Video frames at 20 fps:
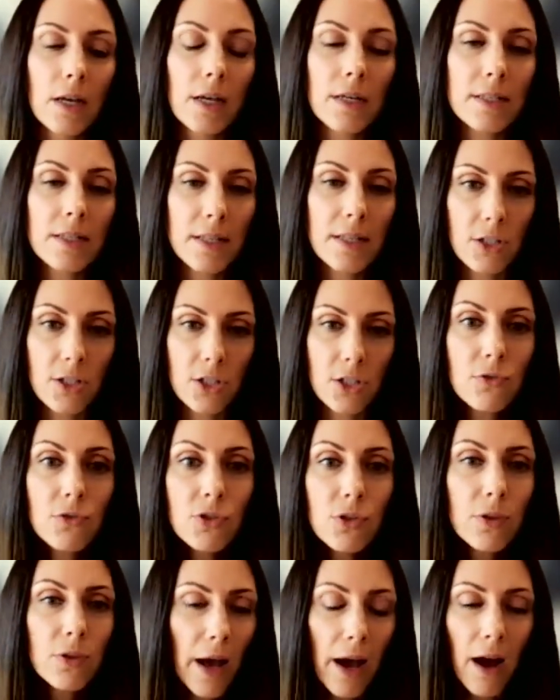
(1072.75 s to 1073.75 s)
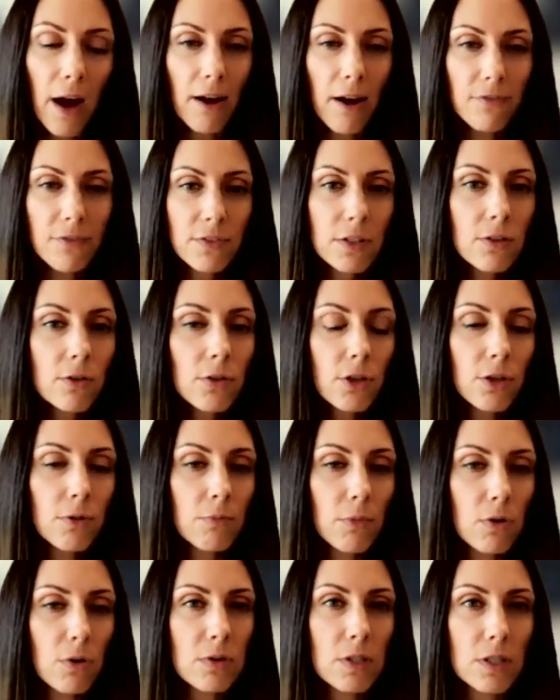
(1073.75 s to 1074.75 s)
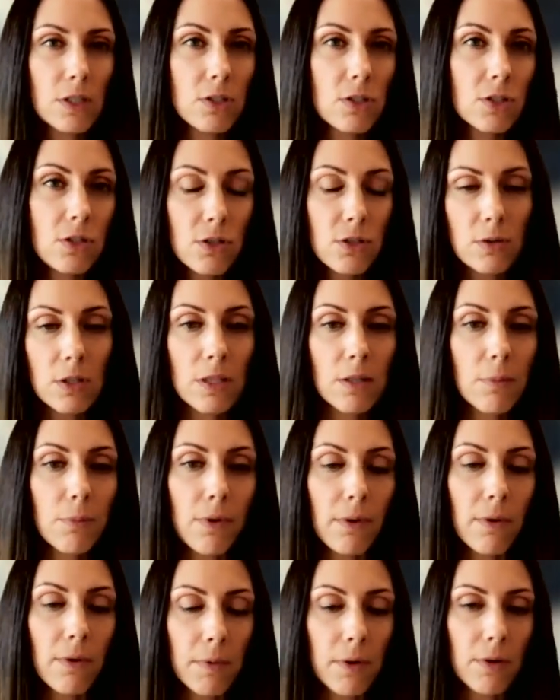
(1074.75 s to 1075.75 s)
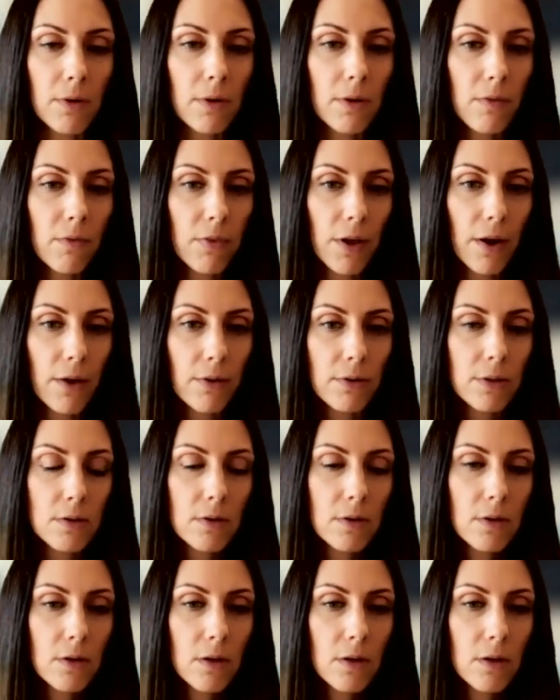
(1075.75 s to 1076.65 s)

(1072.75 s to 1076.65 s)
Do you do that often or are you mostly just doing the perimeter of the house?